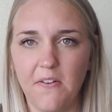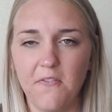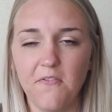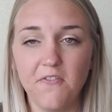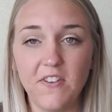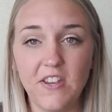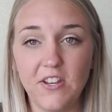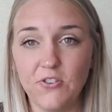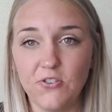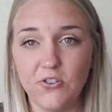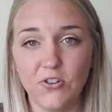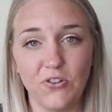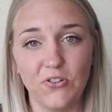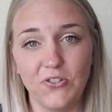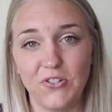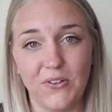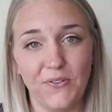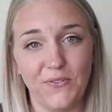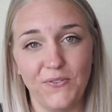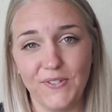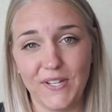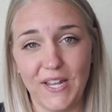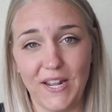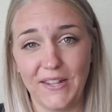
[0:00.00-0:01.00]
features
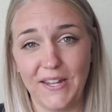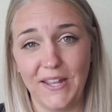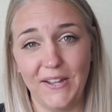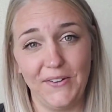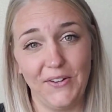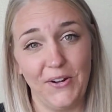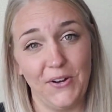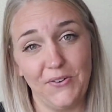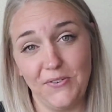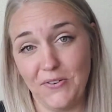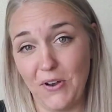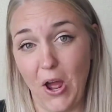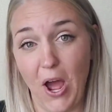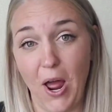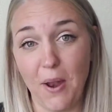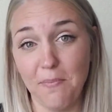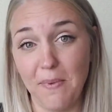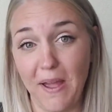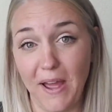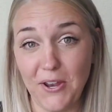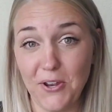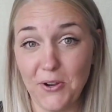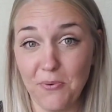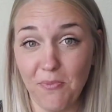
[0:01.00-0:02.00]
of sign language. They're
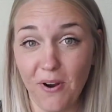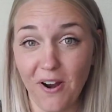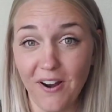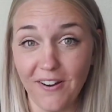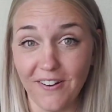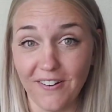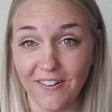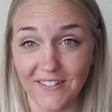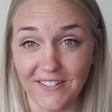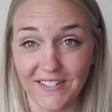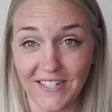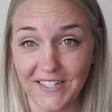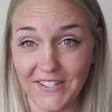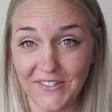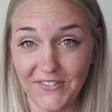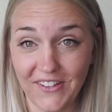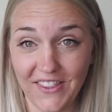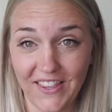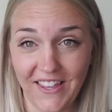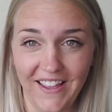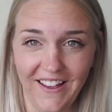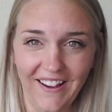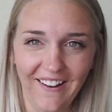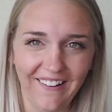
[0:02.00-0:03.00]
non-manual markers. That's
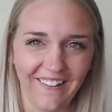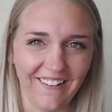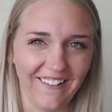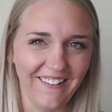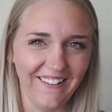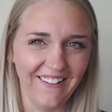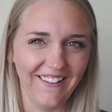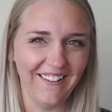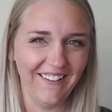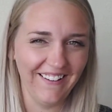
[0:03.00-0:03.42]
what they are.